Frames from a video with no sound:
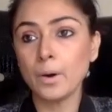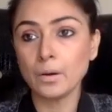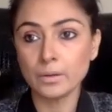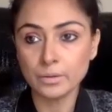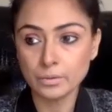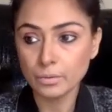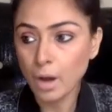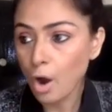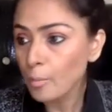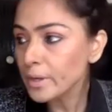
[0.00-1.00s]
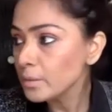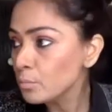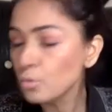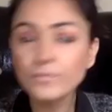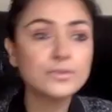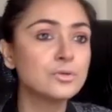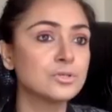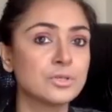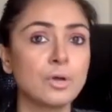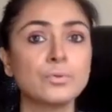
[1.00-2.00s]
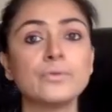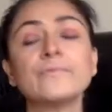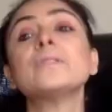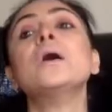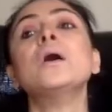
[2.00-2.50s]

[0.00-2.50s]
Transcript: or, you know, how many movies you're surrounded with,